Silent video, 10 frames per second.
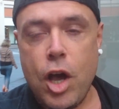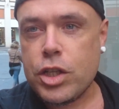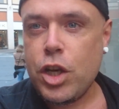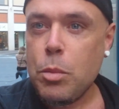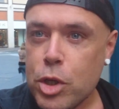
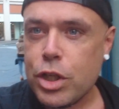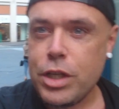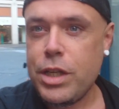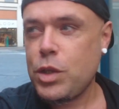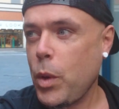Hosselo
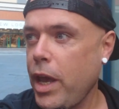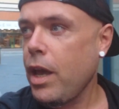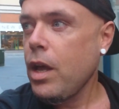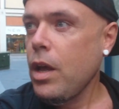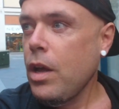muscled his
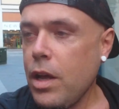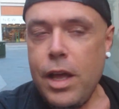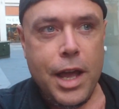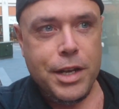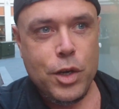way,
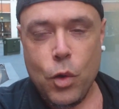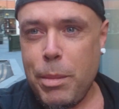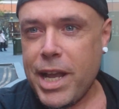and you know,